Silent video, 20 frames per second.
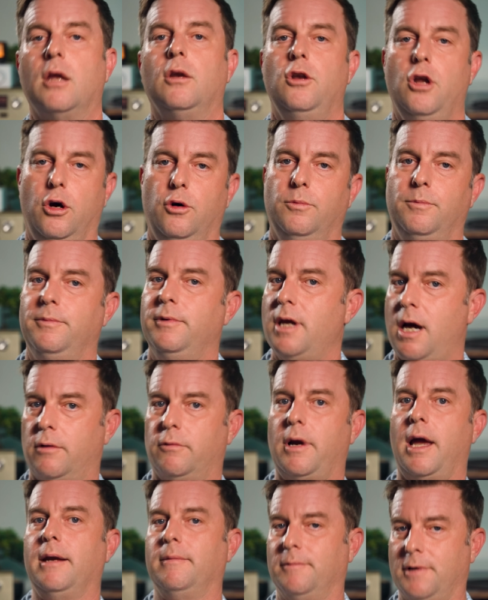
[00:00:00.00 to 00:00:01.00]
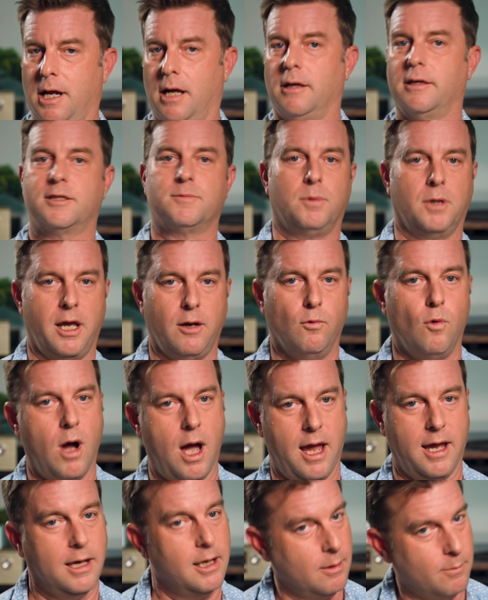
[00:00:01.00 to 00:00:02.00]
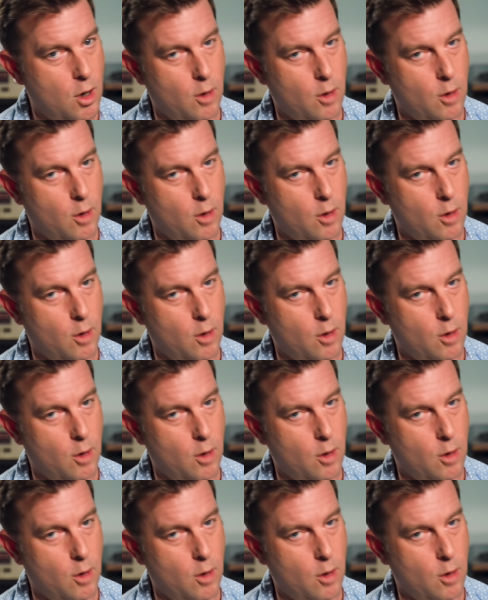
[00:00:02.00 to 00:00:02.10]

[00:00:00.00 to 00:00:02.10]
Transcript: No, not right, and I'll explain why in a